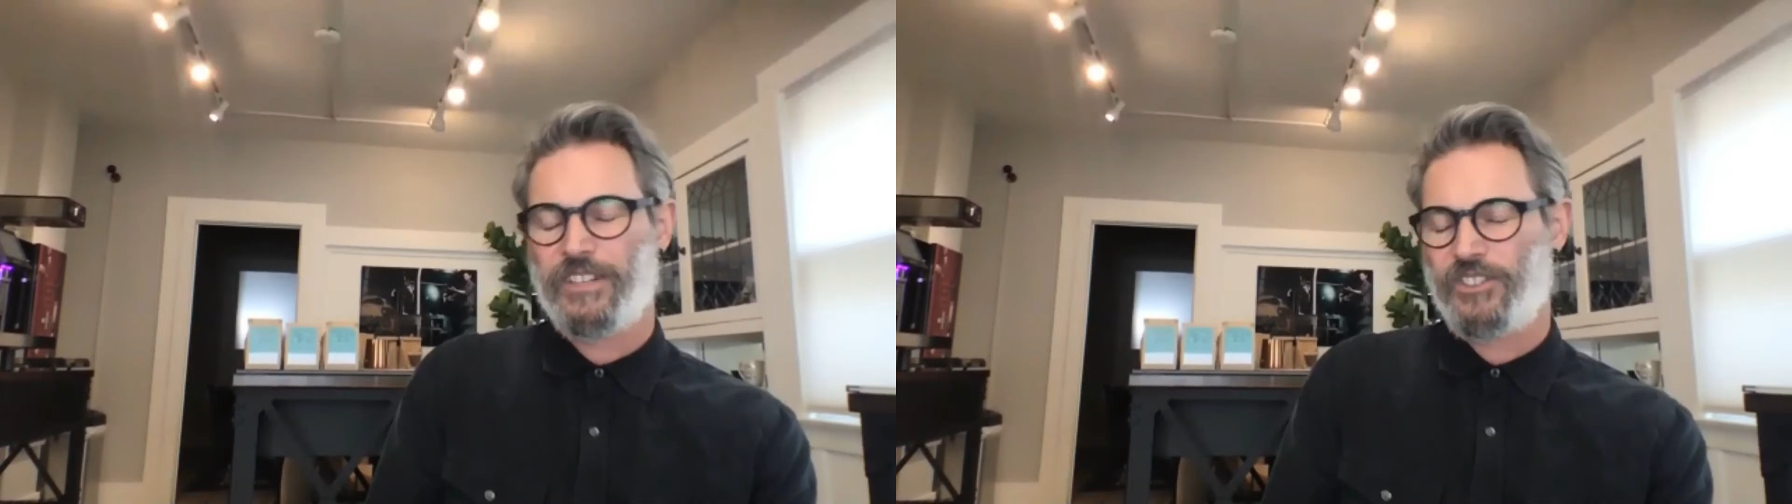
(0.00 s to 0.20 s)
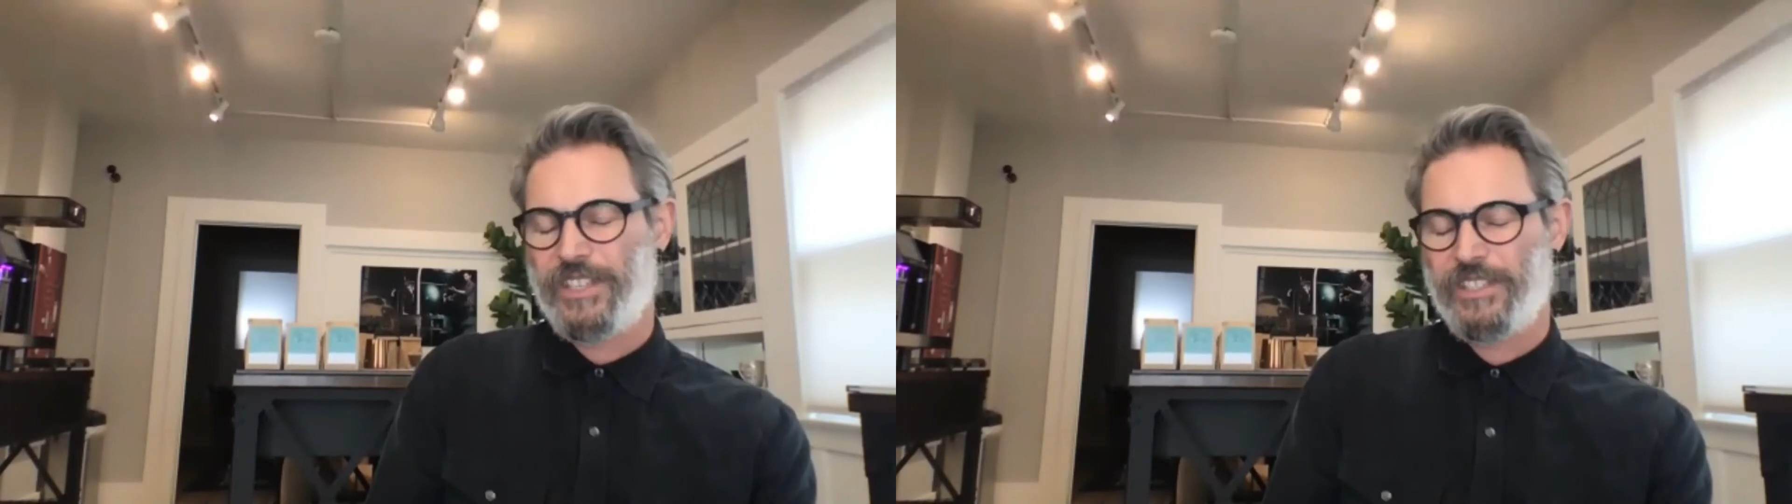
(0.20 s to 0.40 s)

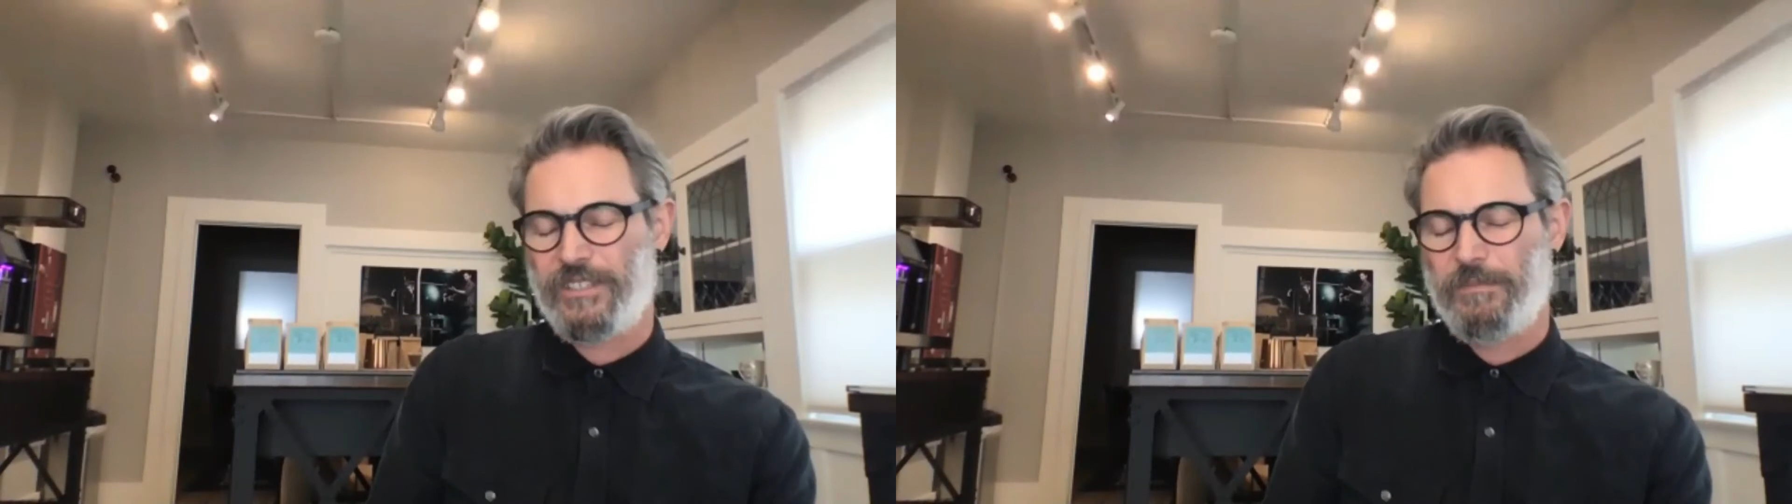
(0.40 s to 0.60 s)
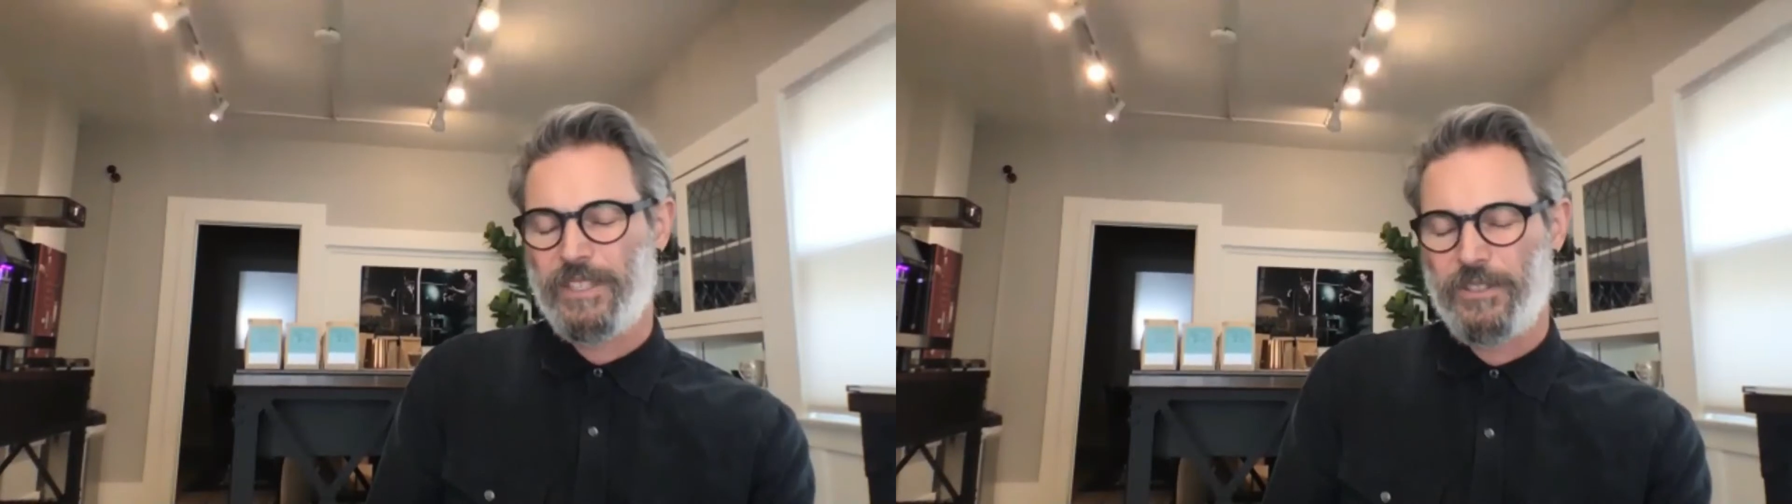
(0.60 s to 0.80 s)
chance to
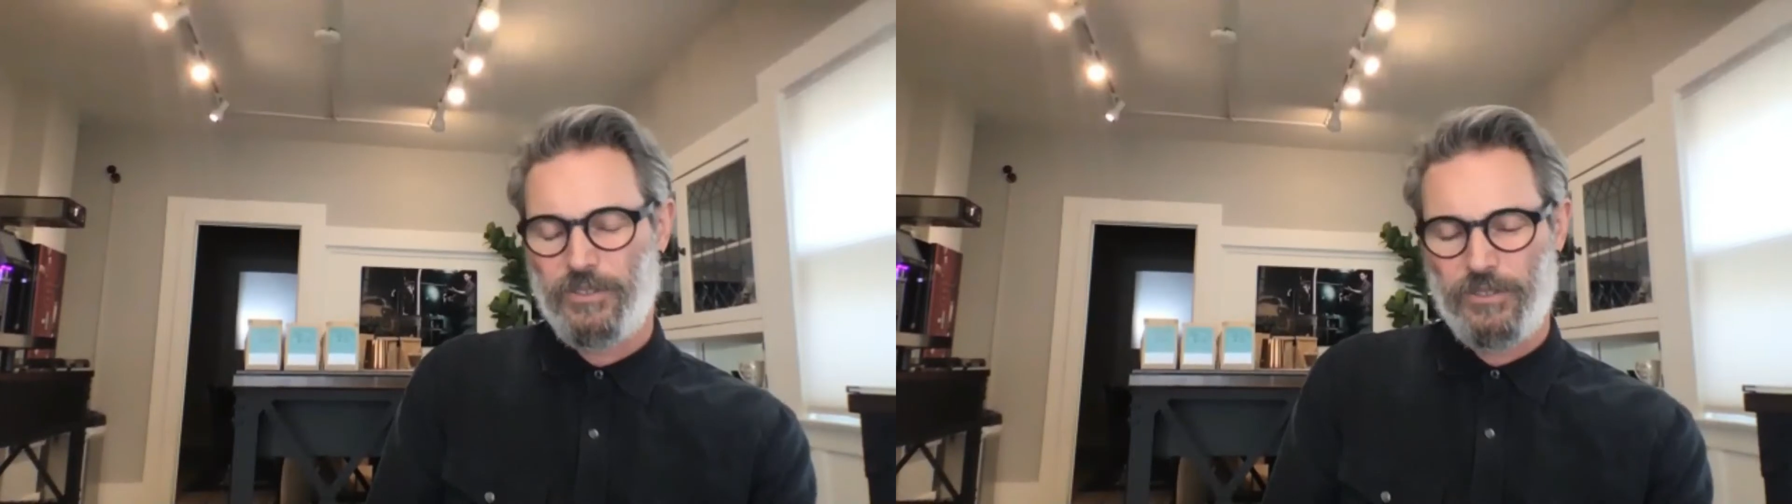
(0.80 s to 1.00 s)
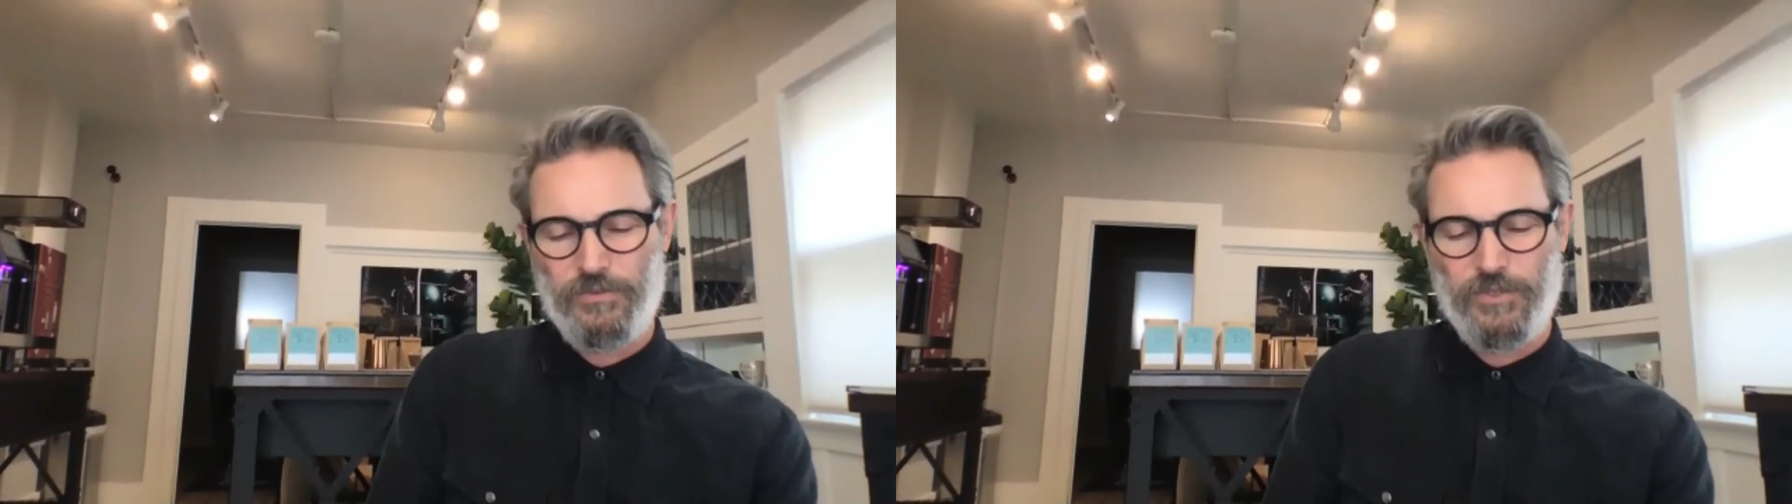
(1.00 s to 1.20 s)
meet the
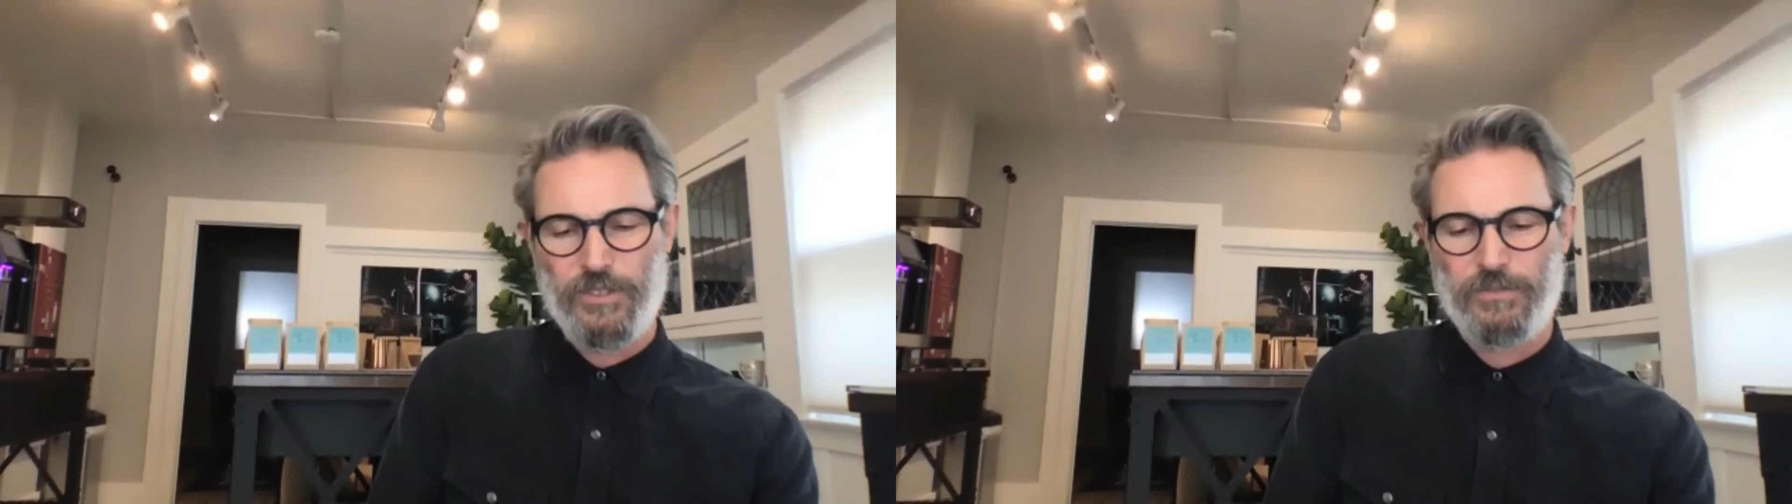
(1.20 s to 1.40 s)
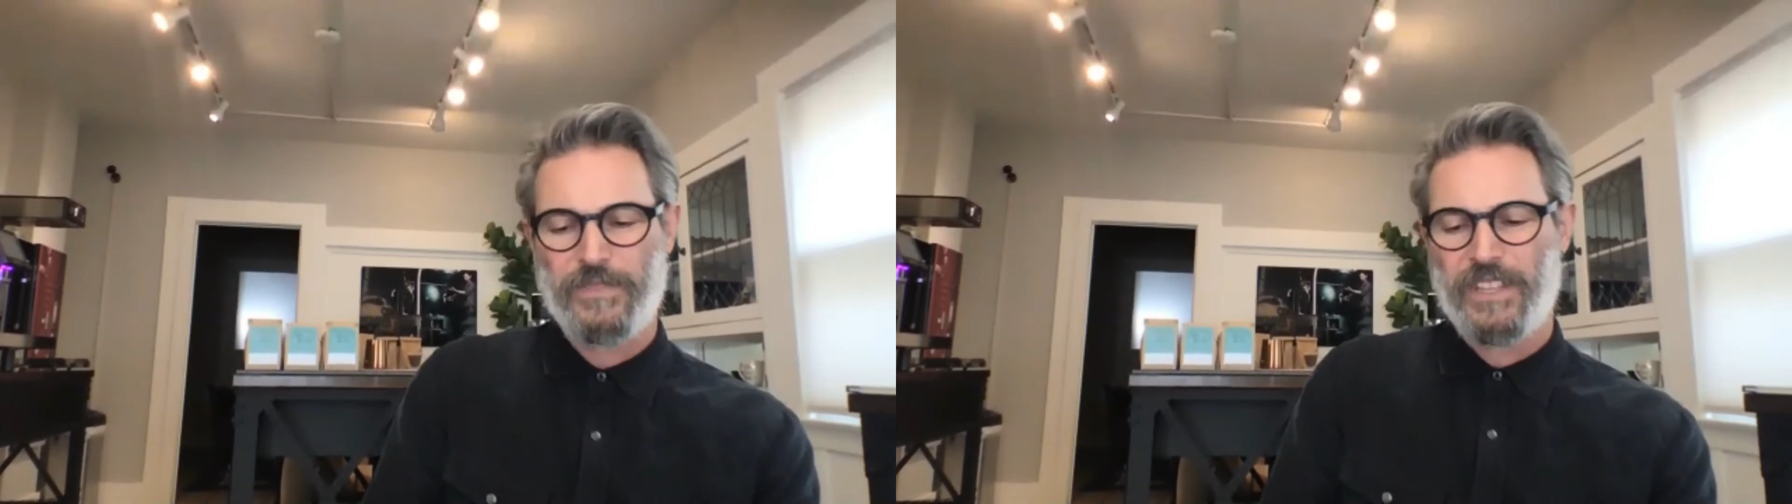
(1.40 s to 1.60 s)
two of
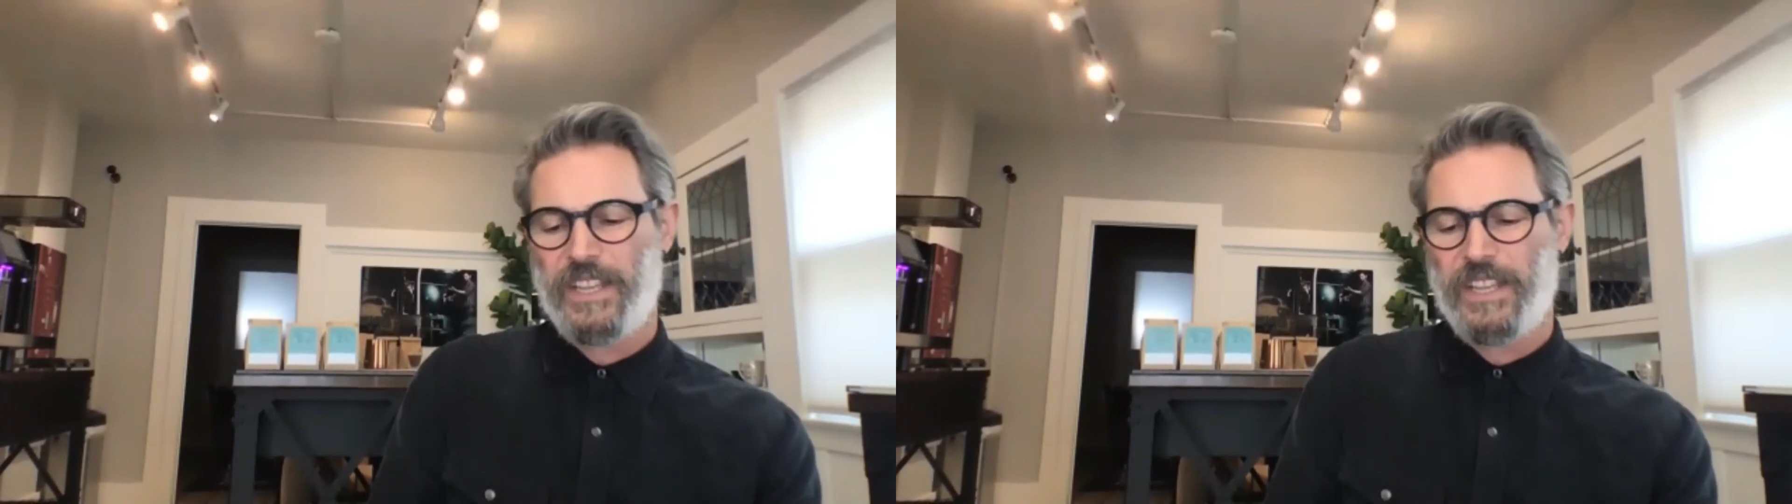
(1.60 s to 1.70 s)
you.